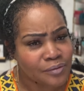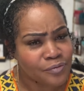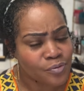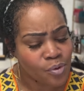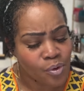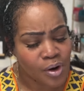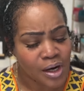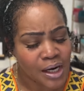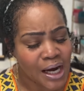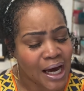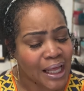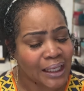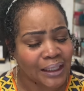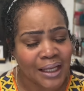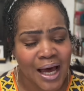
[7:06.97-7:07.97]
for
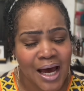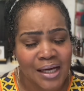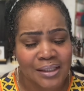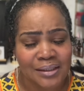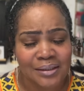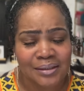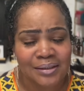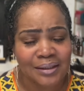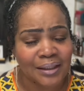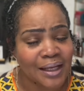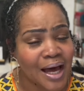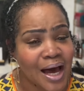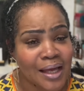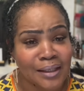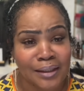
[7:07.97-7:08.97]
a lot
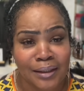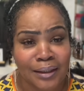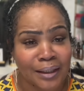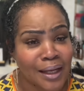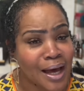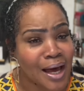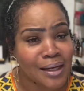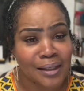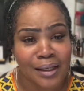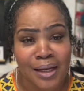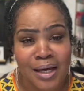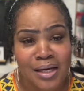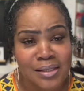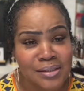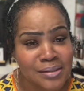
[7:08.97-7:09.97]

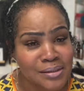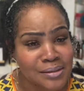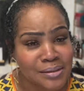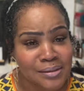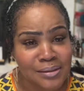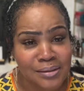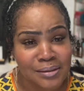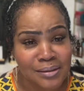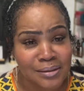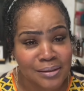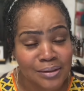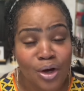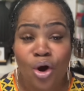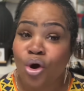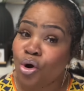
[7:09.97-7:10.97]
less,
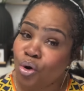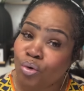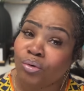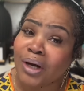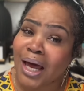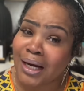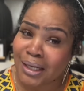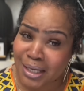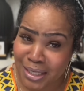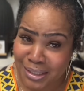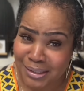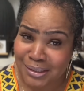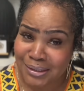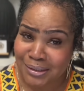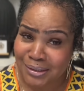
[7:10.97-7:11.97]
a whole lot
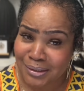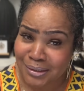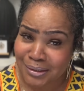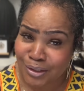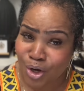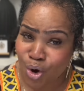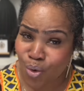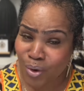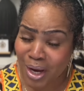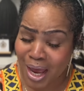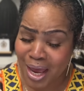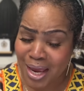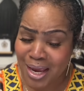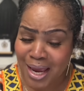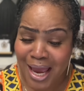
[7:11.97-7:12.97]
less,
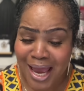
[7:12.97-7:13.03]
okay?